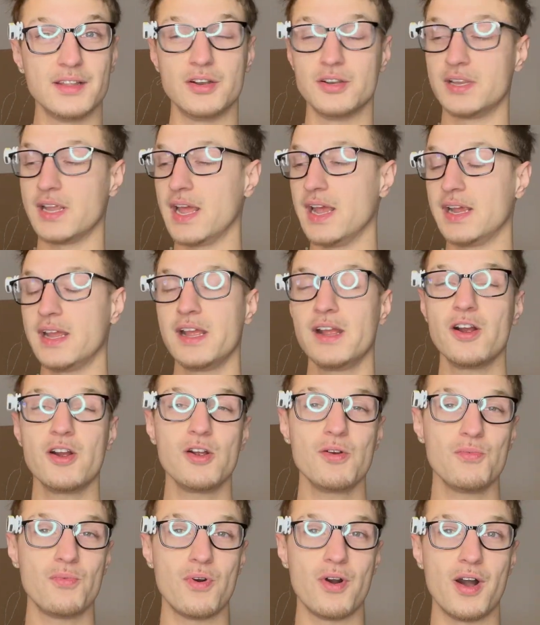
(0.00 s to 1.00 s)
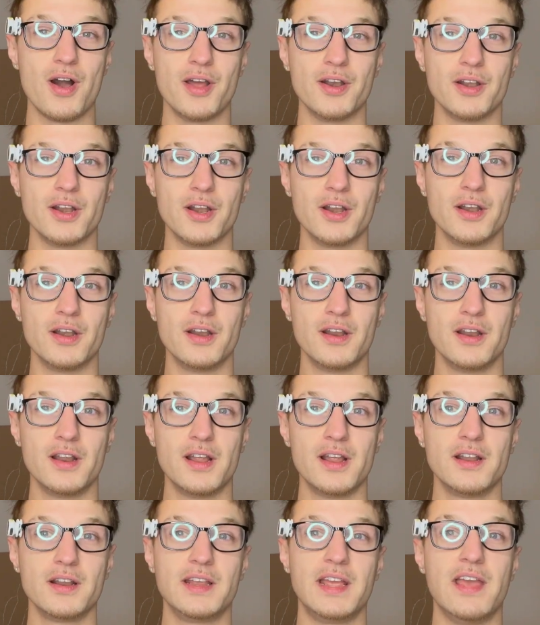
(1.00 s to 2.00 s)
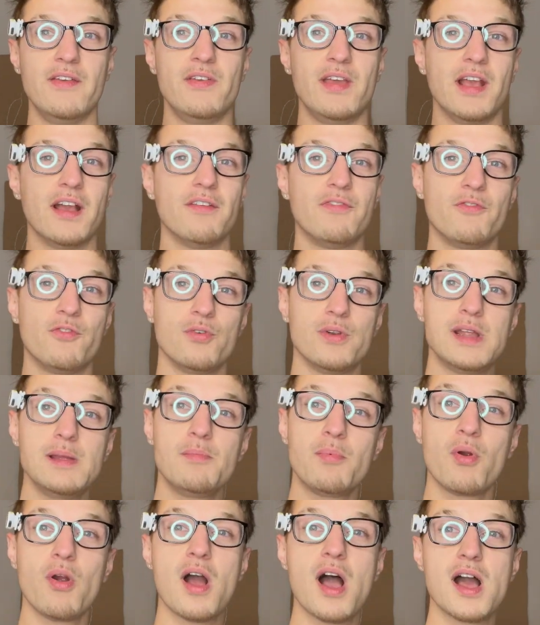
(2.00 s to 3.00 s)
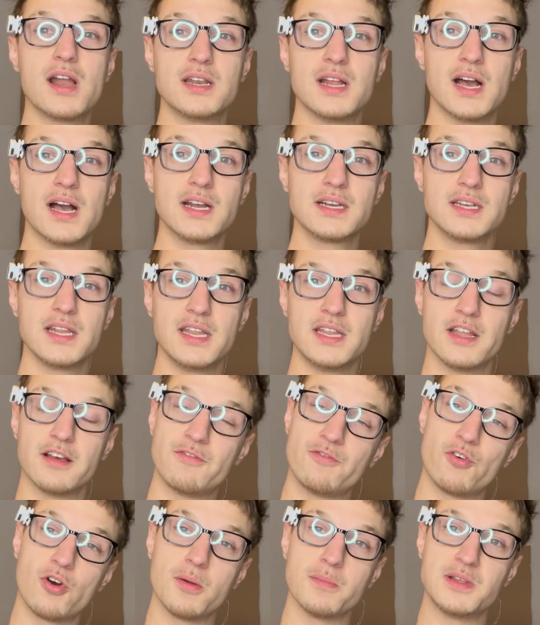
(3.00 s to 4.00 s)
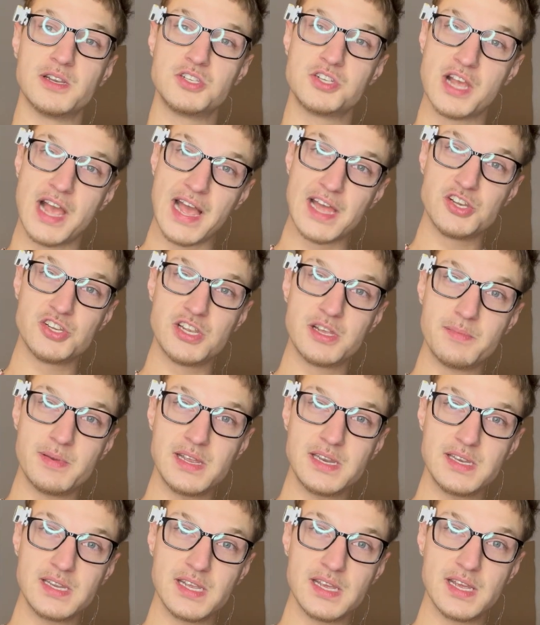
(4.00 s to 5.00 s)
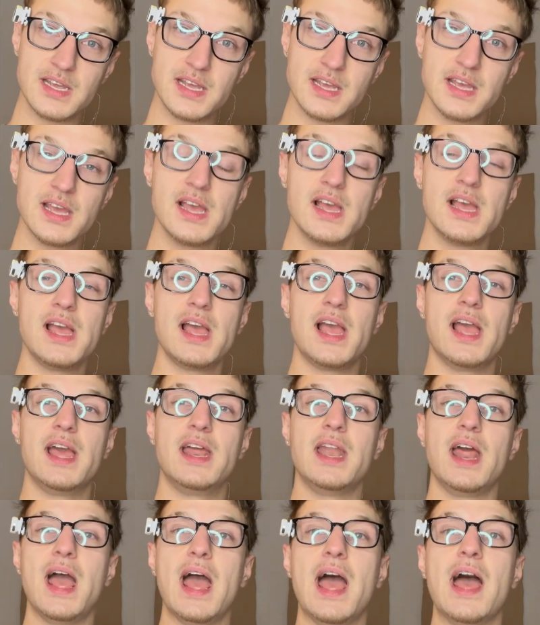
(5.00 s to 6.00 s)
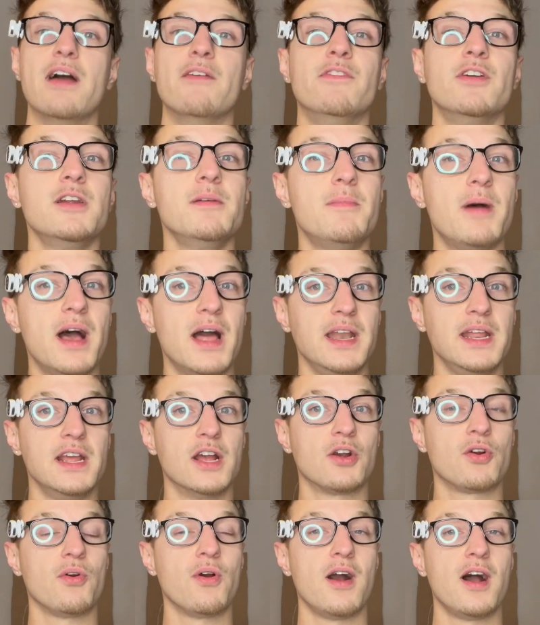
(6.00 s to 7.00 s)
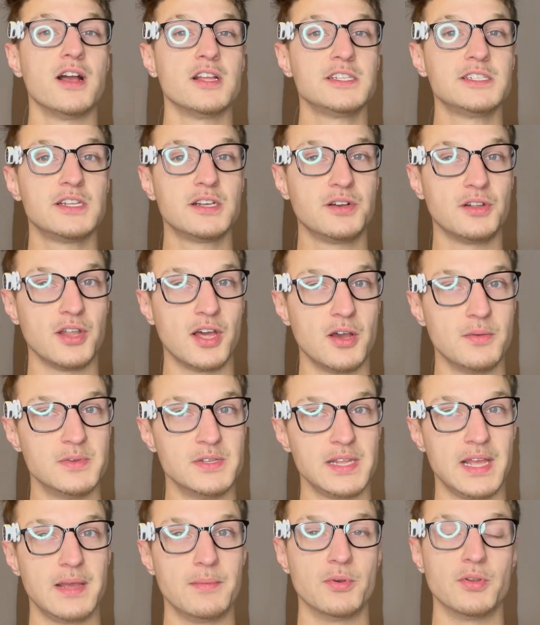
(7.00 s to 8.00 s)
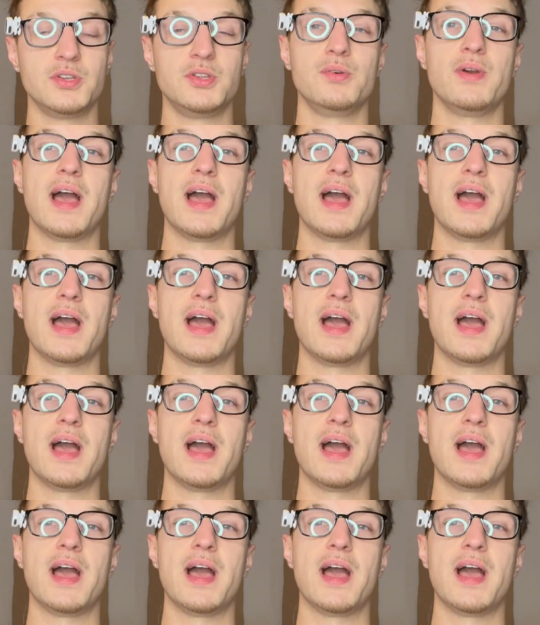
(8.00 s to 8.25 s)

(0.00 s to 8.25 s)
They're taking our water, giving a free product in the form of ChatGPT, and everybody across the globe is able to